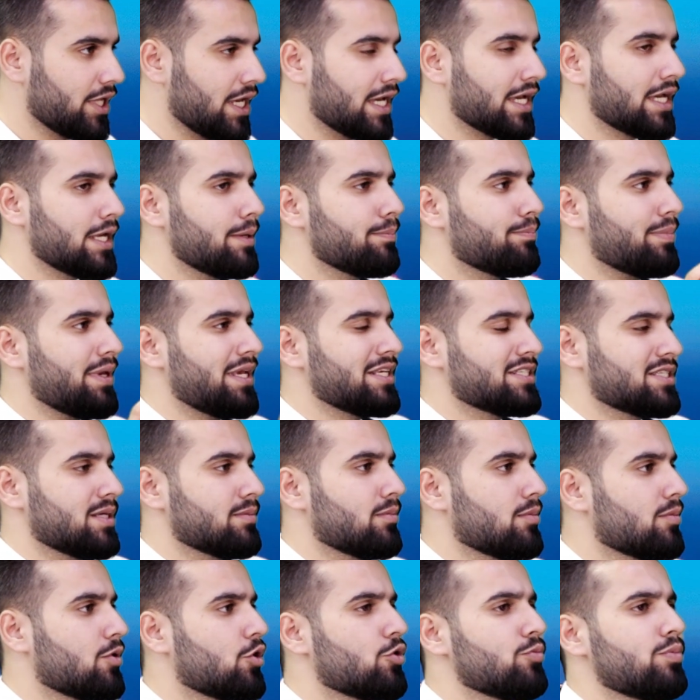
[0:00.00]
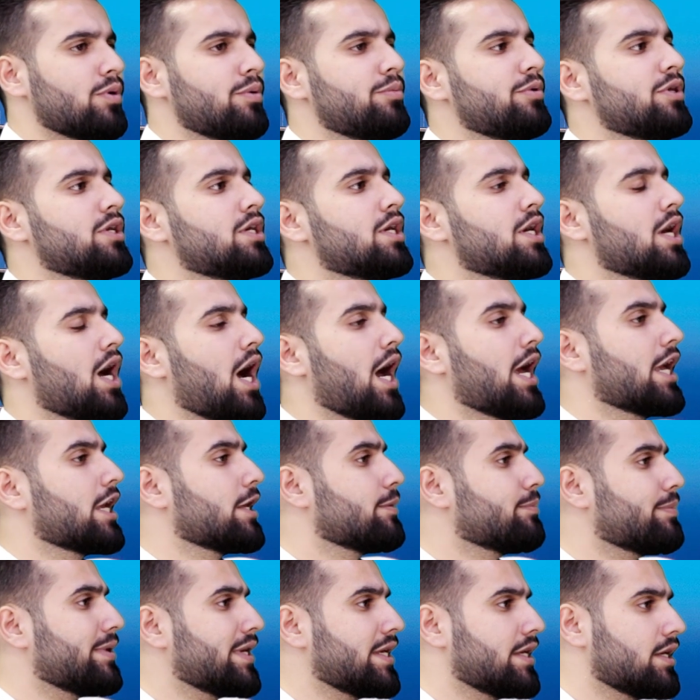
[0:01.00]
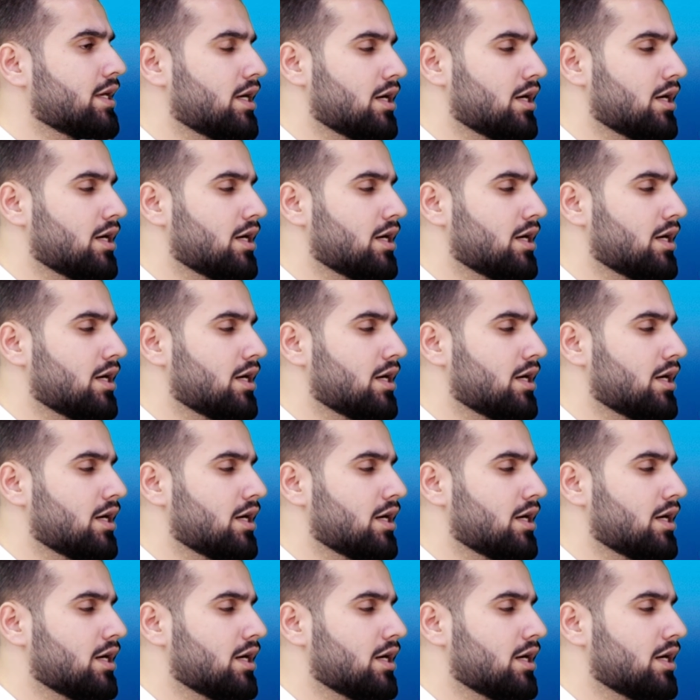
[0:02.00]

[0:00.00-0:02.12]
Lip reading: I can pay some amount, maybe I can pay